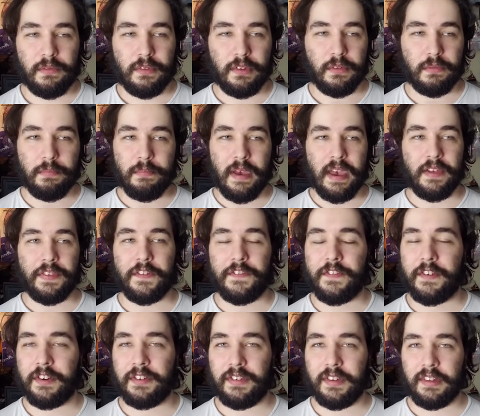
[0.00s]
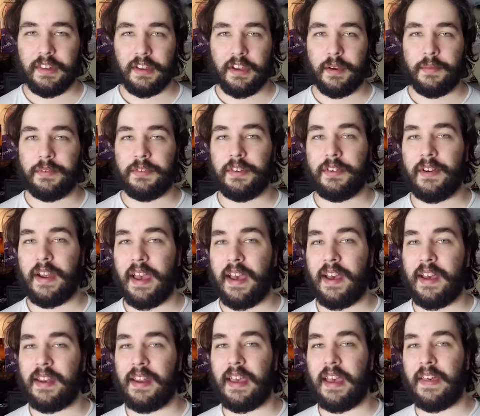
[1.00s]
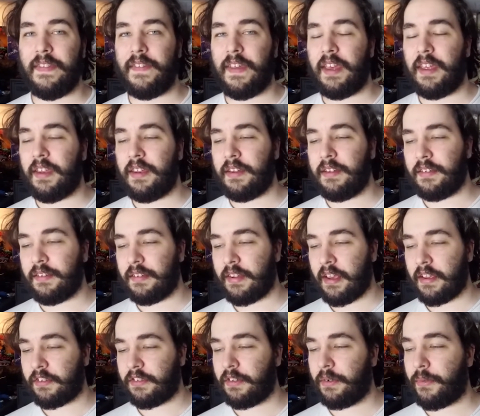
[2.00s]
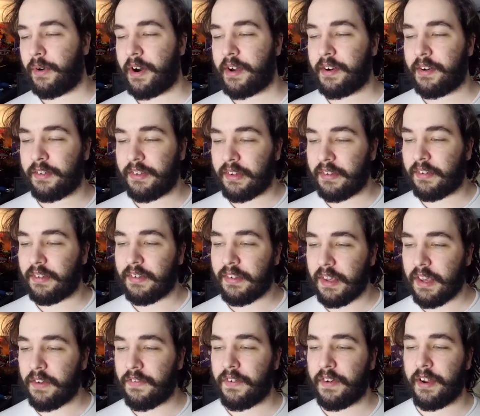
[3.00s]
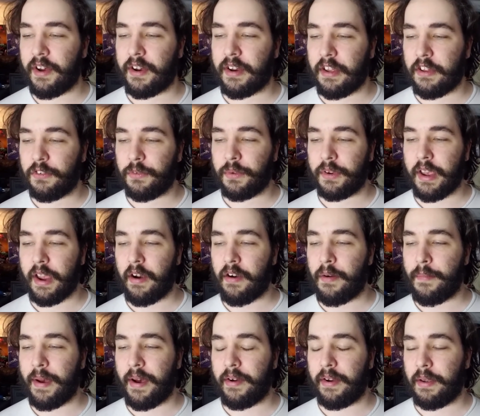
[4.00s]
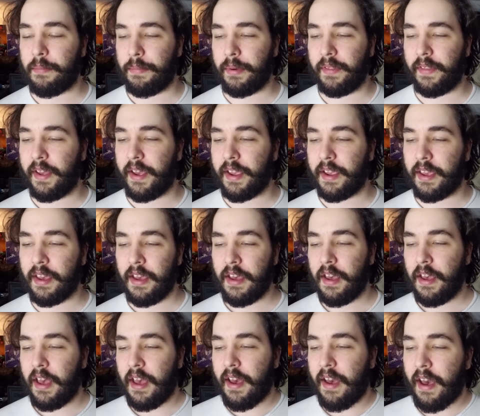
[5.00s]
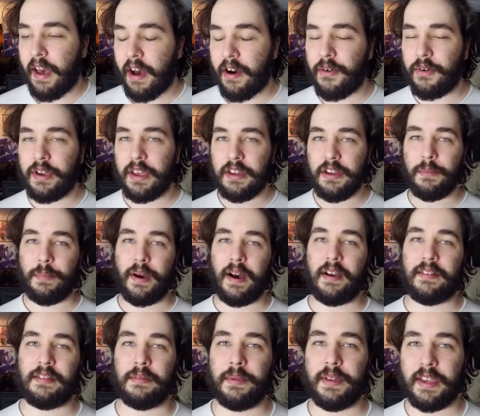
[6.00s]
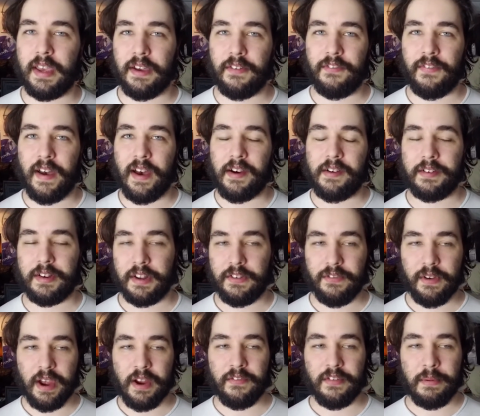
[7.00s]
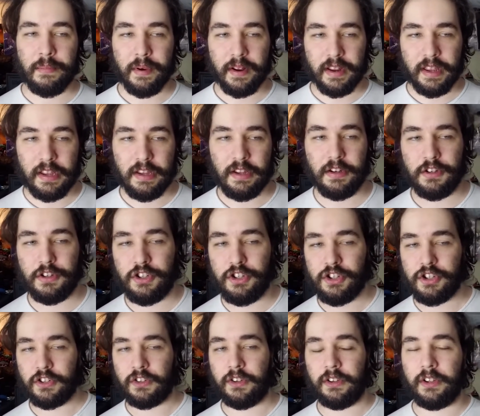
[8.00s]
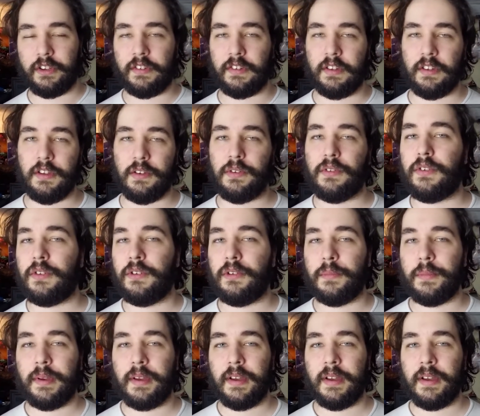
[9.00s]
make the first thing that comes to your head and then test the waters and see if an audience will care about it. But, like, how can you possibly get found if everybody just looks at YouTube?